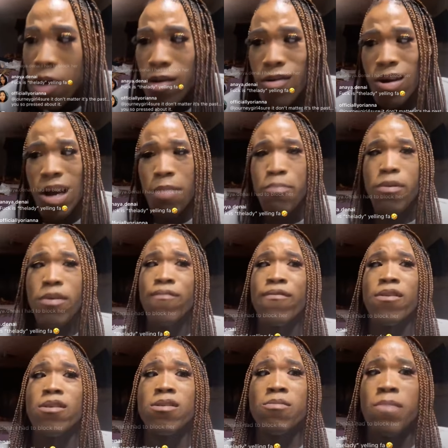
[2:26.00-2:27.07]
Grab this
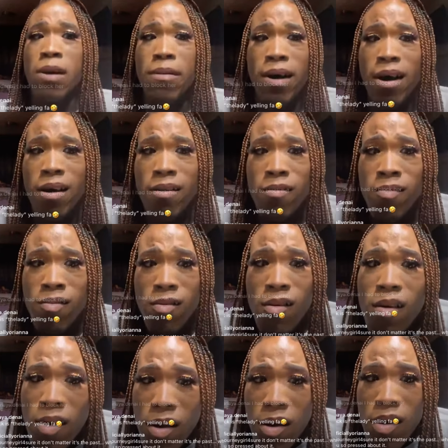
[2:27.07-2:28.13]
finish my bottle.
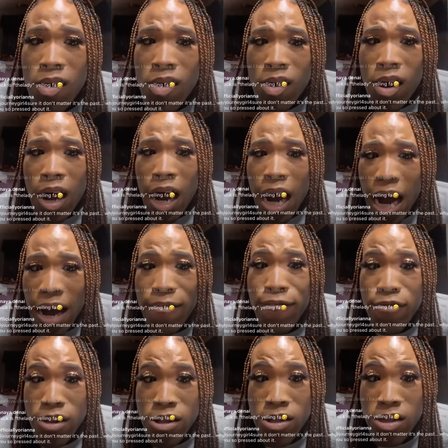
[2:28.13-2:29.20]
I
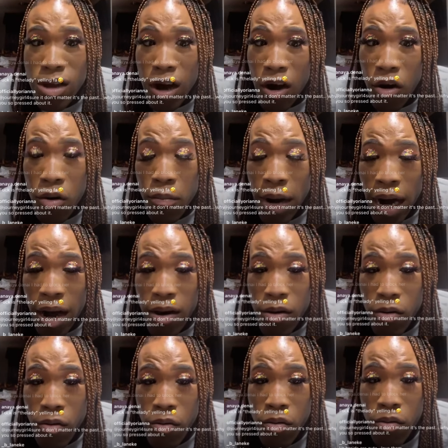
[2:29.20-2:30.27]
finished the whole
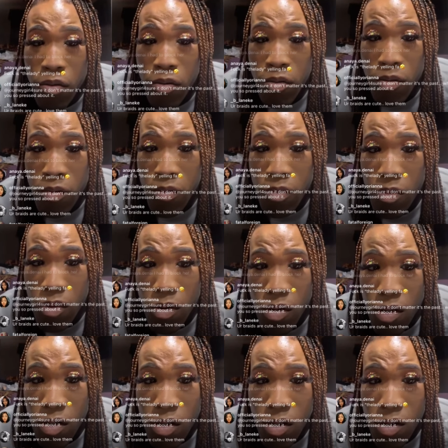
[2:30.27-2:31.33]
bottle.
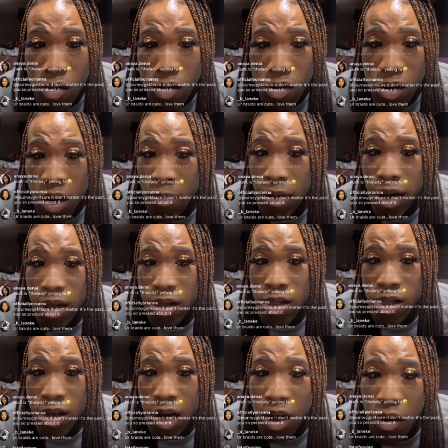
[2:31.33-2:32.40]
That bottle is
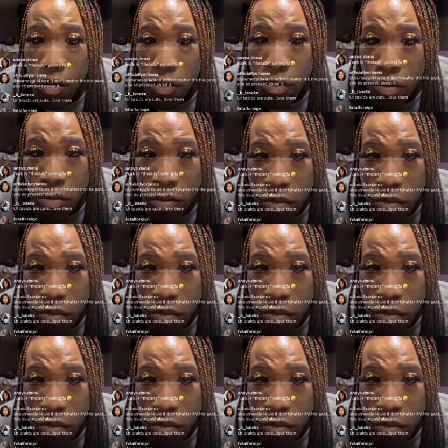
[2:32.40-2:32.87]
gone.